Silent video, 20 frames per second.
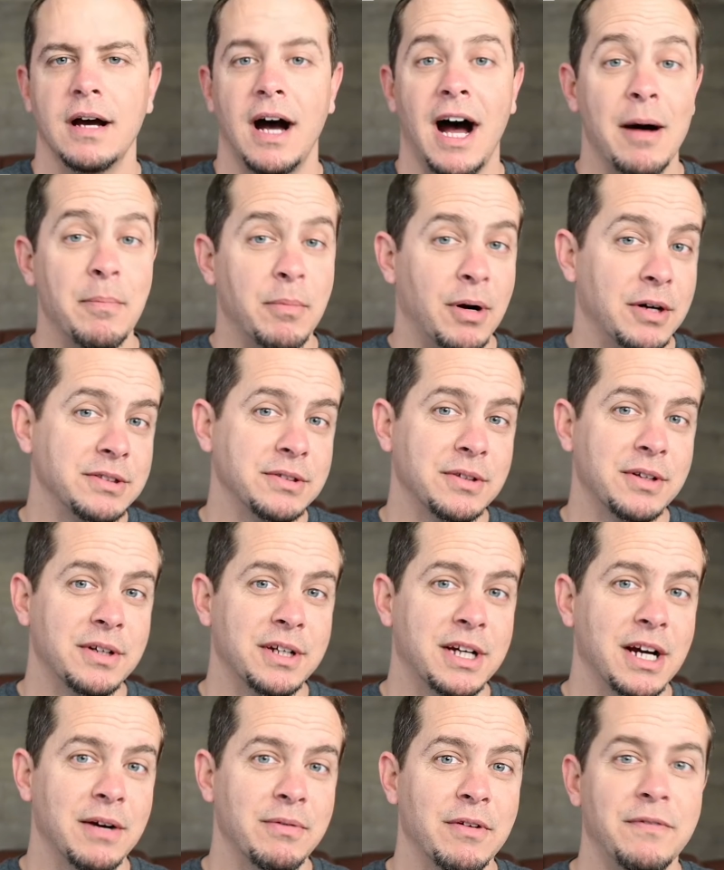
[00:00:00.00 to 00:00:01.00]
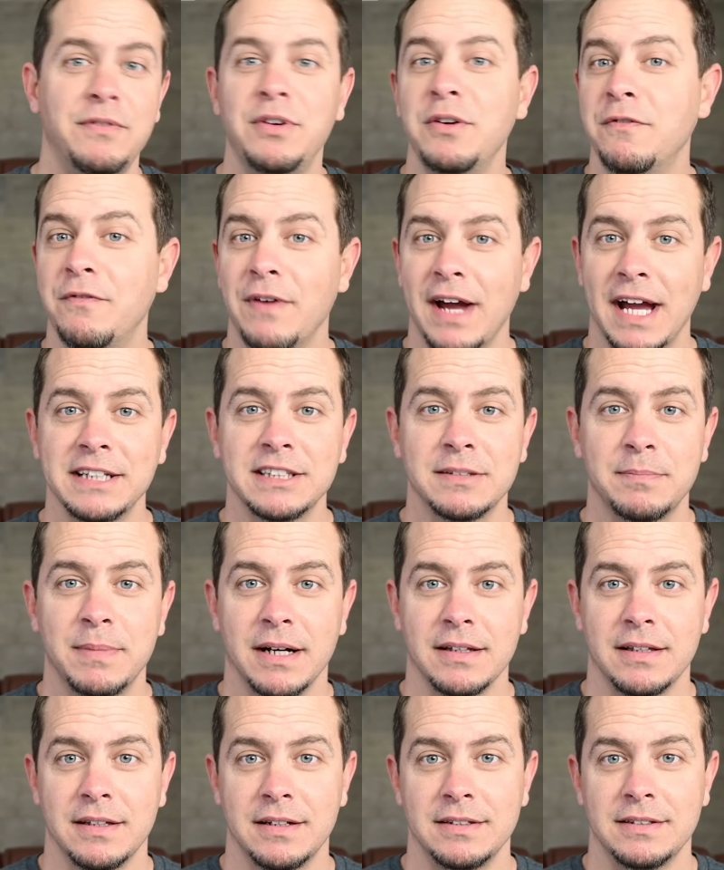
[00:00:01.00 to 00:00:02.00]
I'm also going to cover a few facts
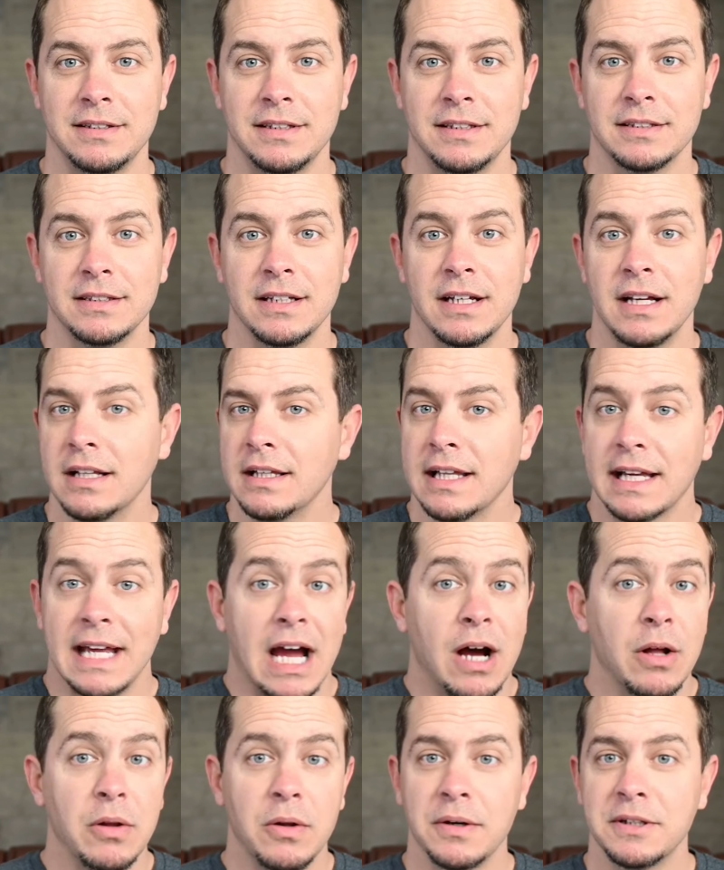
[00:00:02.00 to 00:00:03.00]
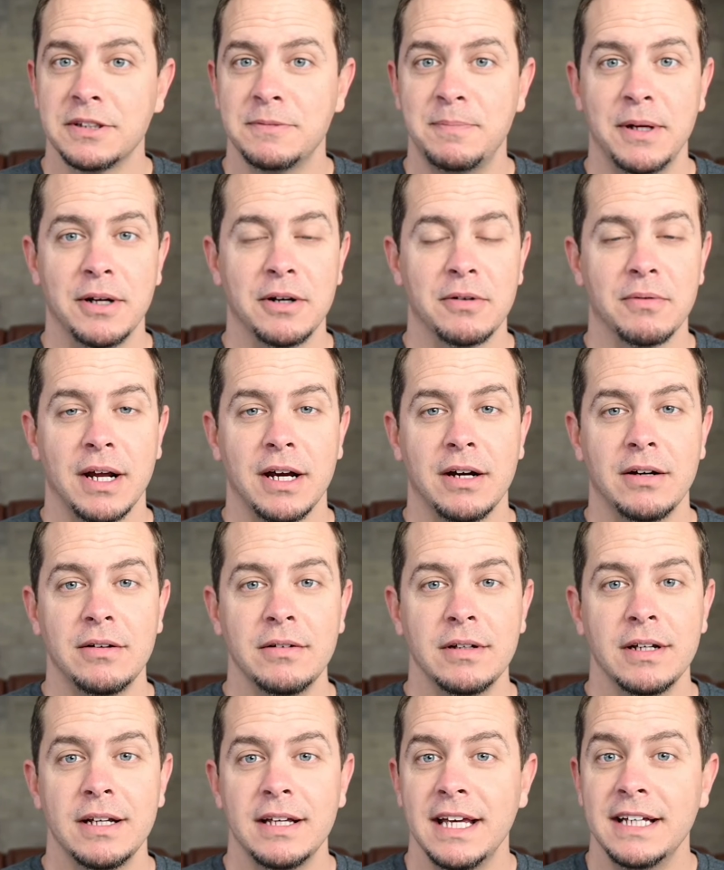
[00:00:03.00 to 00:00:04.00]
about the disease, like how long it's been
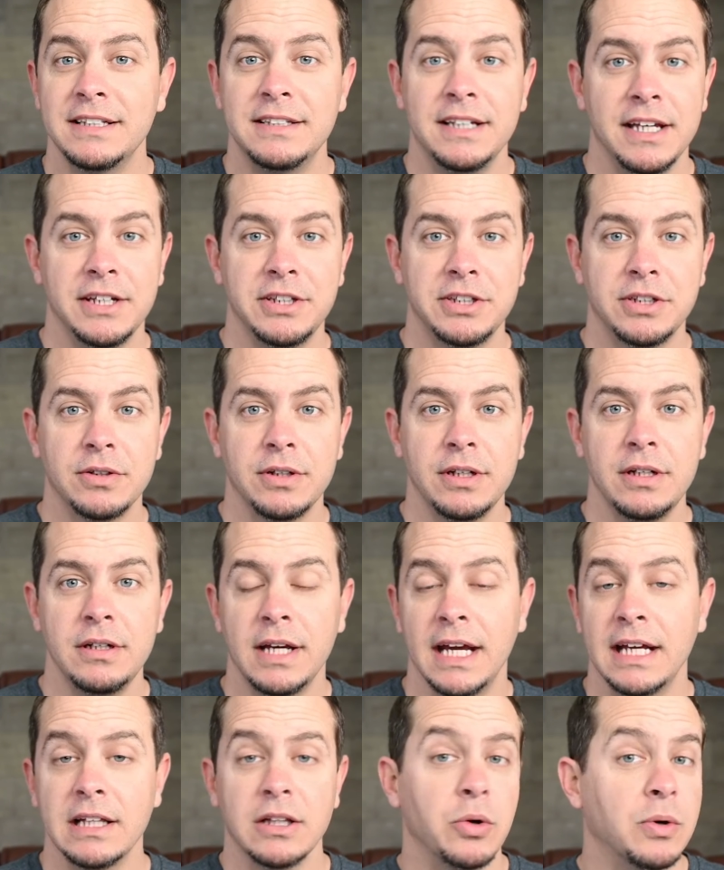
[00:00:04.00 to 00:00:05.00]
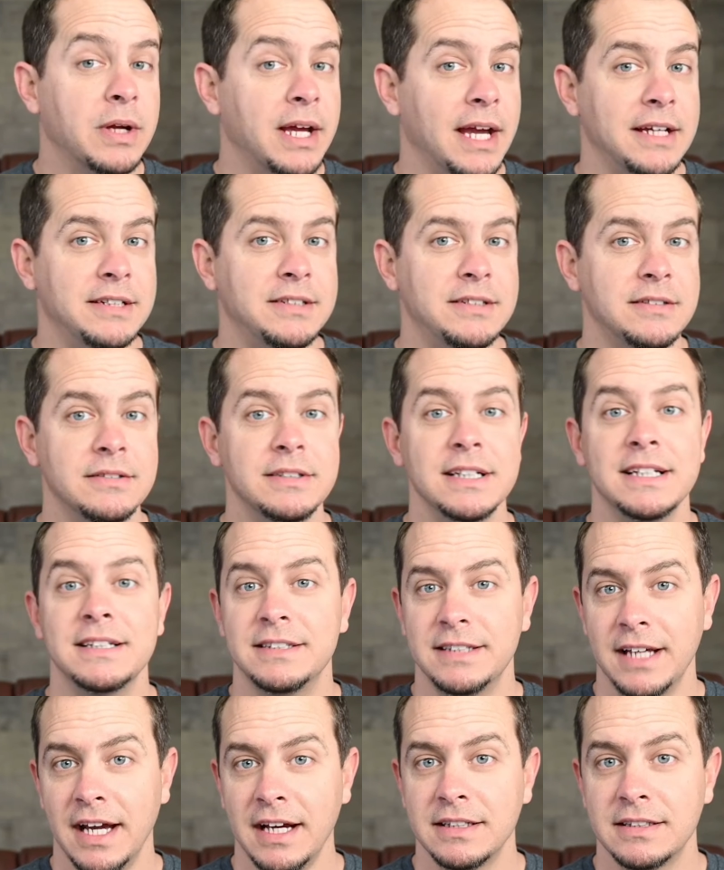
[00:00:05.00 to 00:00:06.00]
around, its history and locations in
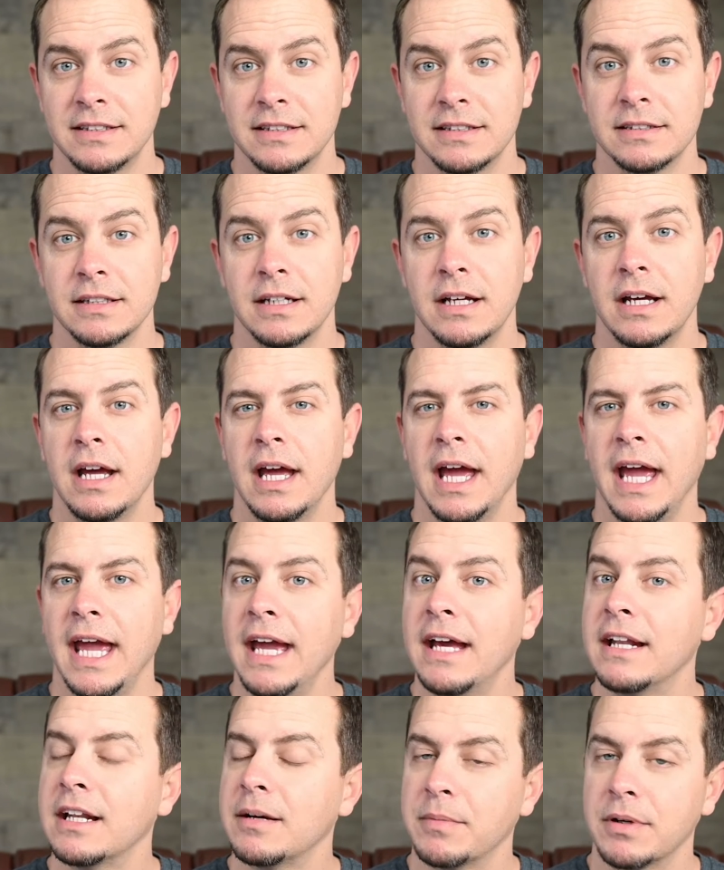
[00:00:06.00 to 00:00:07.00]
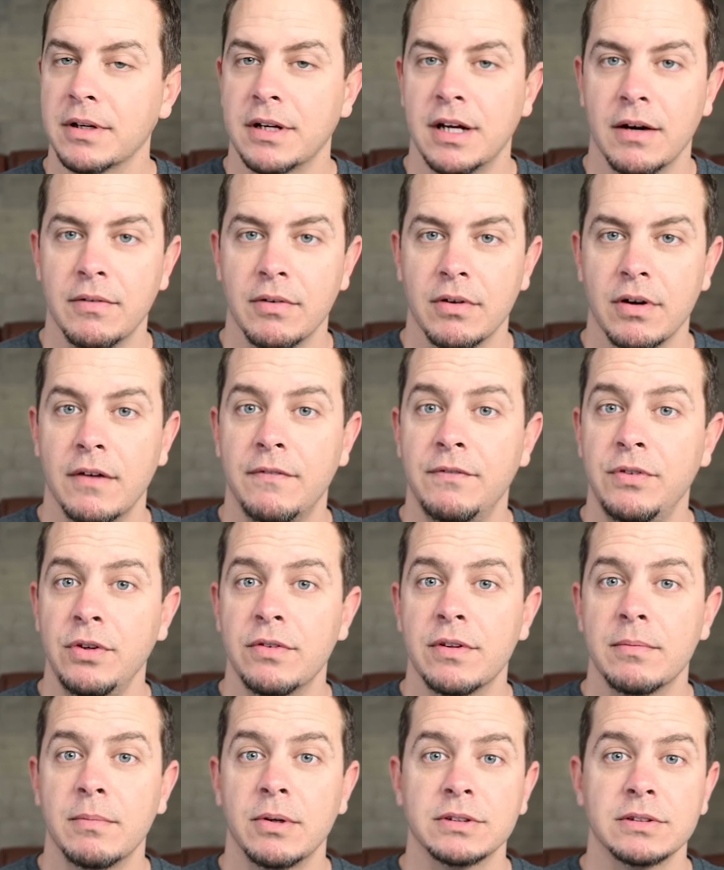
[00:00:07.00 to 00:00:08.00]
Texas, and I'm going to cover a few
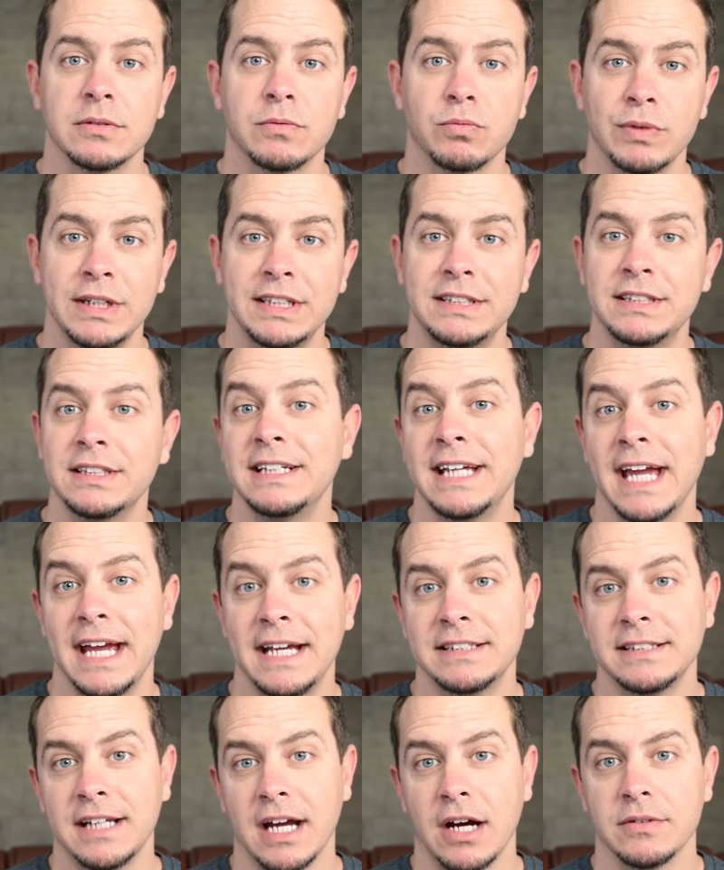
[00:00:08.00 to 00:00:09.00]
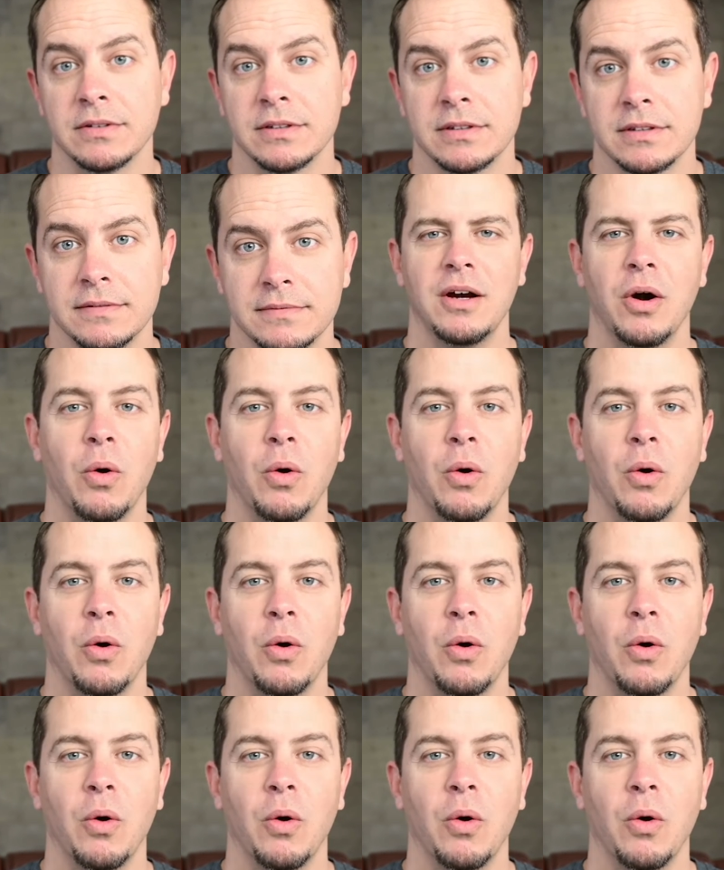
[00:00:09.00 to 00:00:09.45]
of the most recent case counts.